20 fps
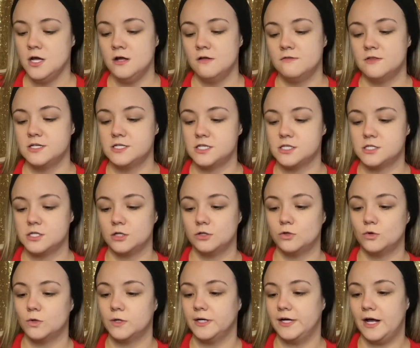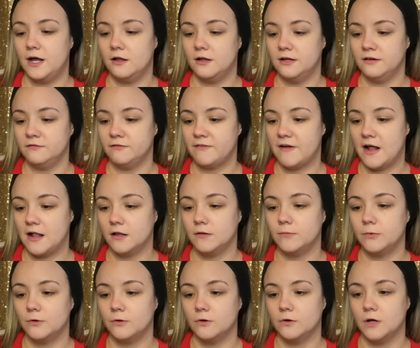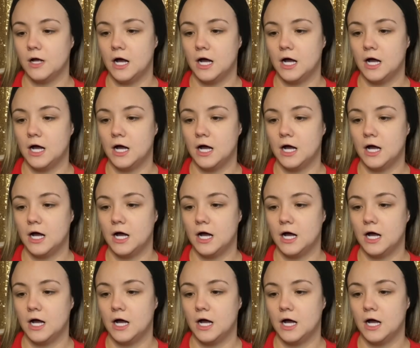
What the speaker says: this is the L'Oreal Infallible